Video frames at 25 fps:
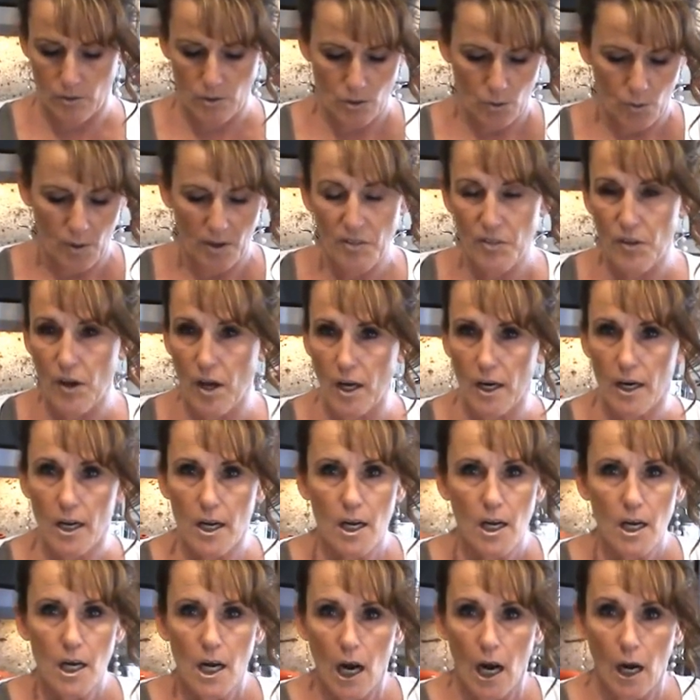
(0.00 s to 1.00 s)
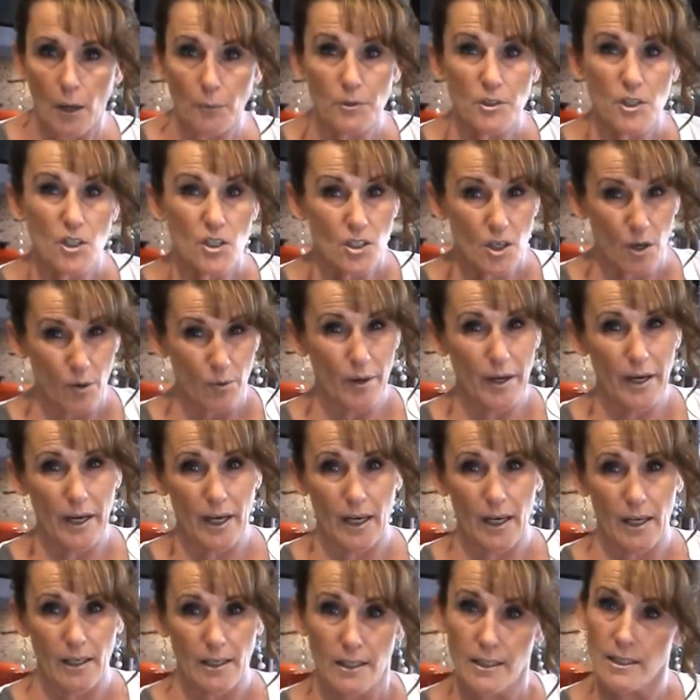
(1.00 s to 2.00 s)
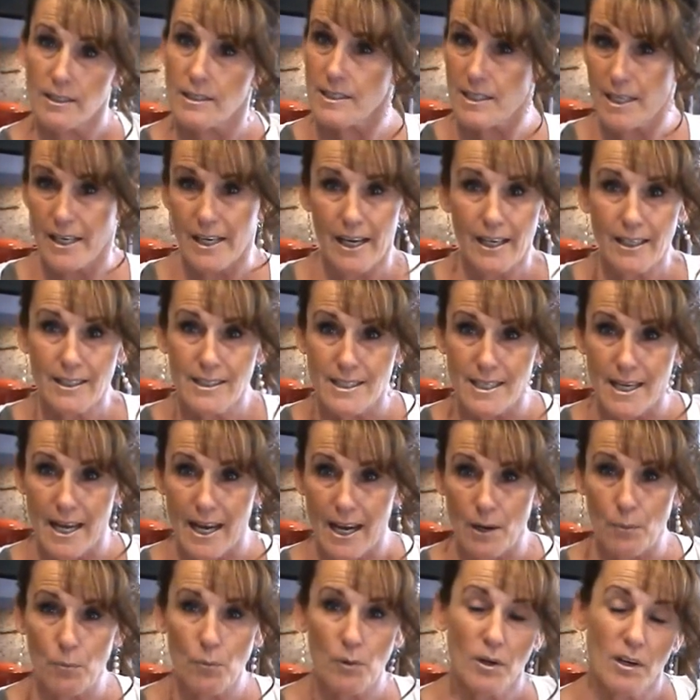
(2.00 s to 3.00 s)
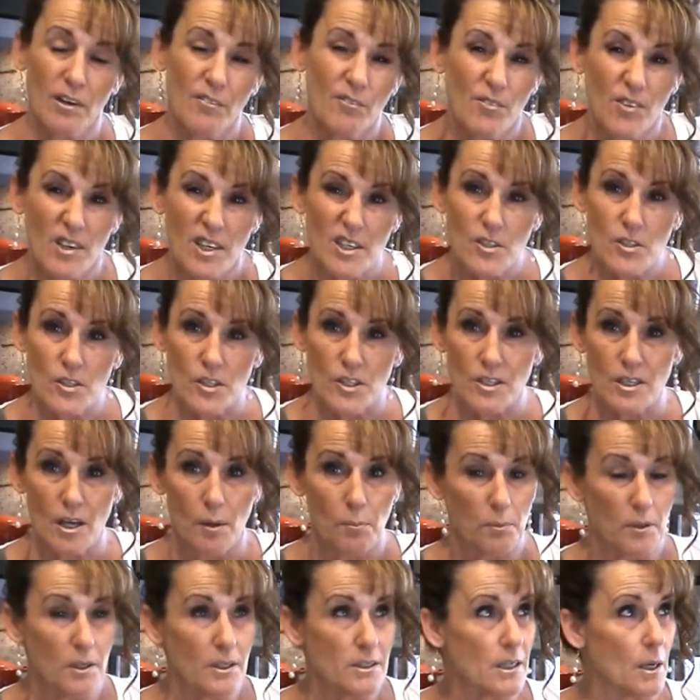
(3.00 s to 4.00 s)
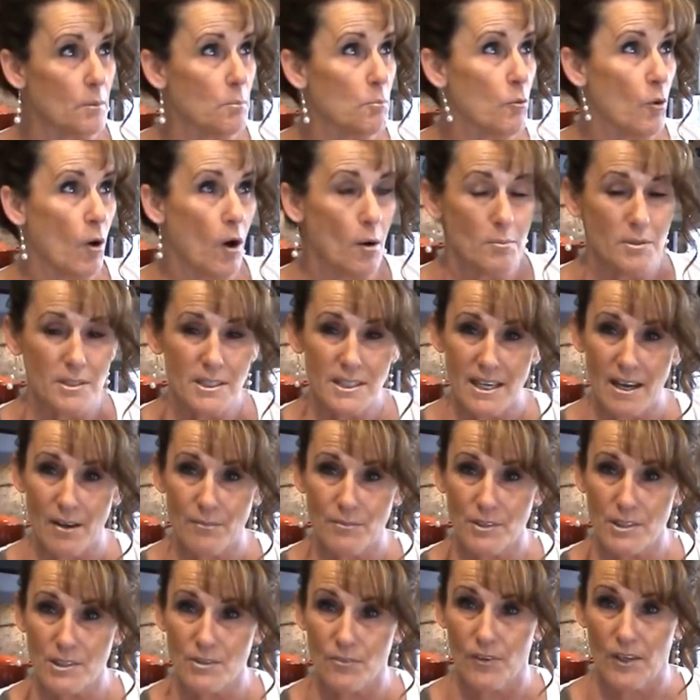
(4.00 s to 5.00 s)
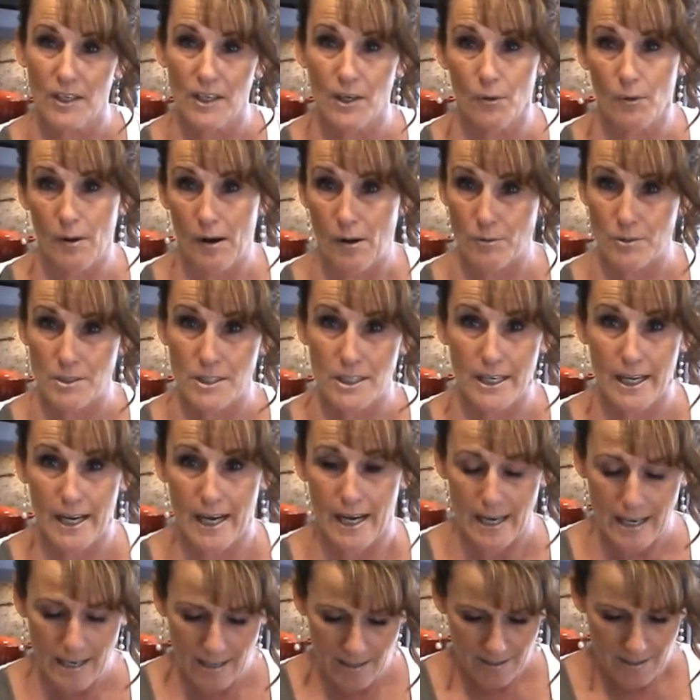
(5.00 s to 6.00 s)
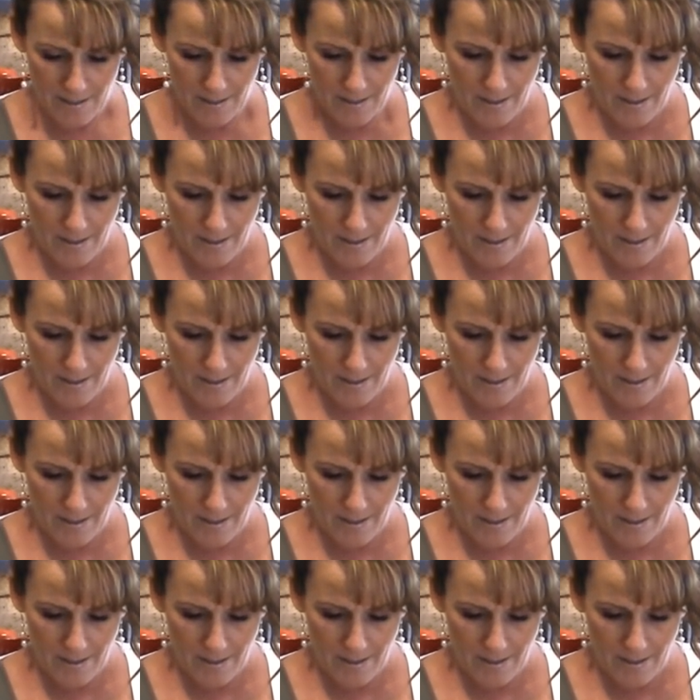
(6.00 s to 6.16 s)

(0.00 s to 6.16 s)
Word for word: So I thought I would just go ahead. It's the next day. We're going to finish this up because I promised to have this video out today.